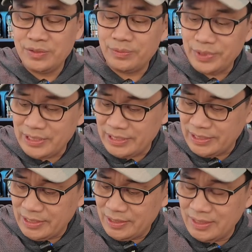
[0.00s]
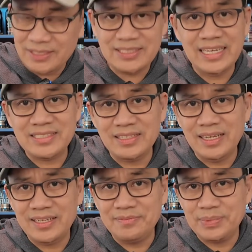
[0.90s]
Really good. This has a
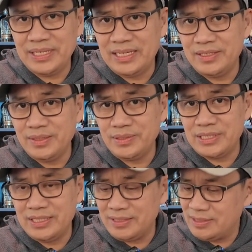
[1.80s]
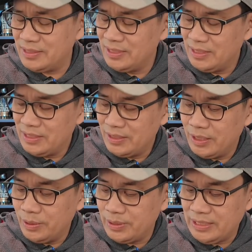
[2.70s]
lot of banana notes in it.
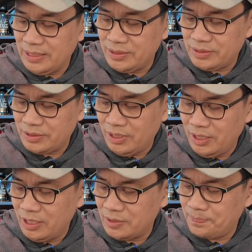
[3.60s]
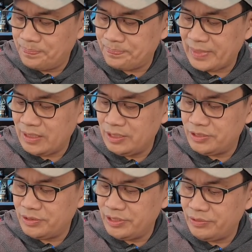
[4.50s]
Oaky, strong,
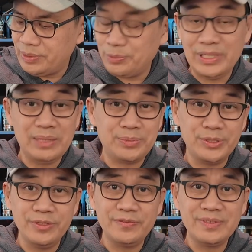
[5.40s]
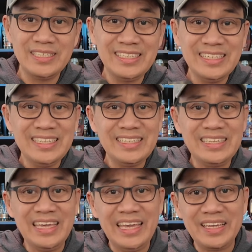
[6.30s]
133.8 proof.
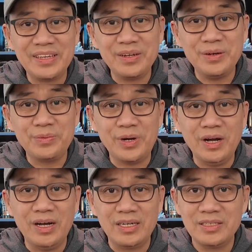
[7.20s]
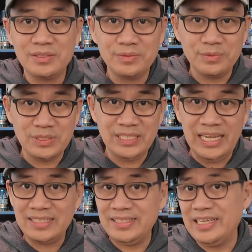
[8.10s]
Can't go wrong with
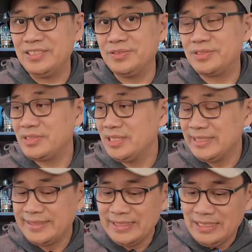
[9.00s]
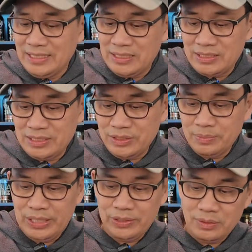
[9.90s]
Jack Daniels. Single
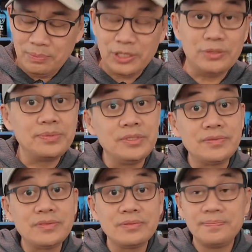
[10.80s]
barrel proofs.